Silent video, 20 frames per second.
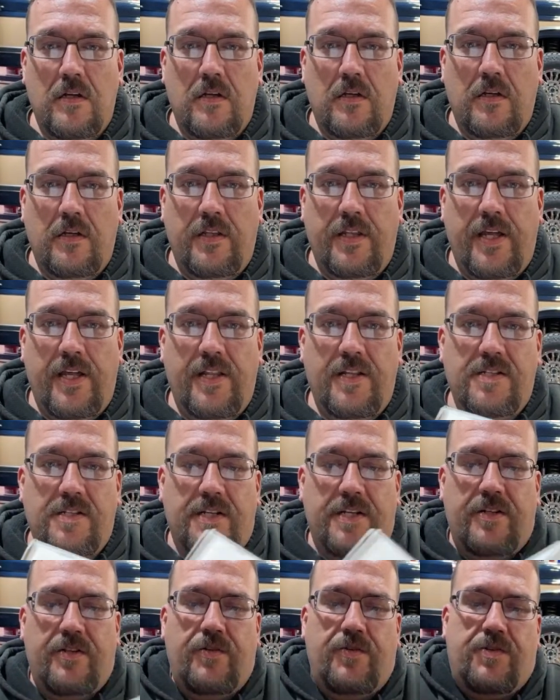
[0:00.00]
And that is
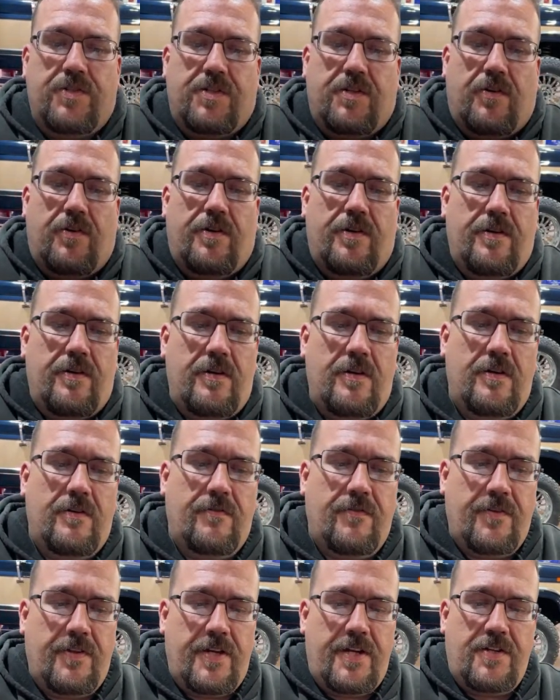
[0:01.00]
a new starter
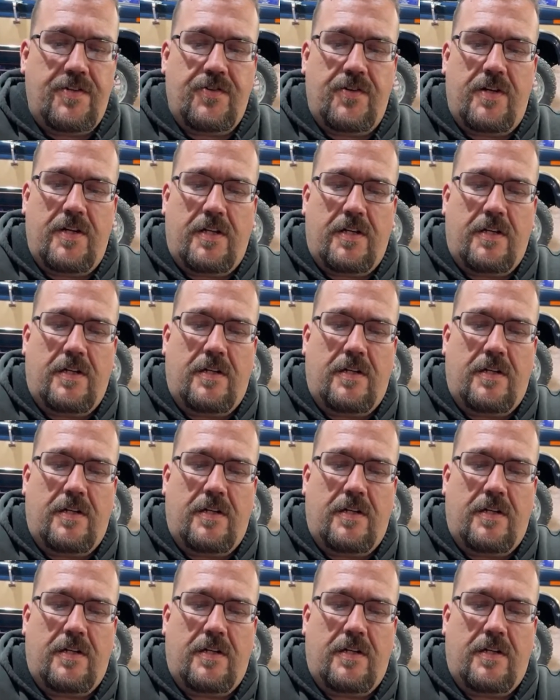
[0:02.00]
for that truck.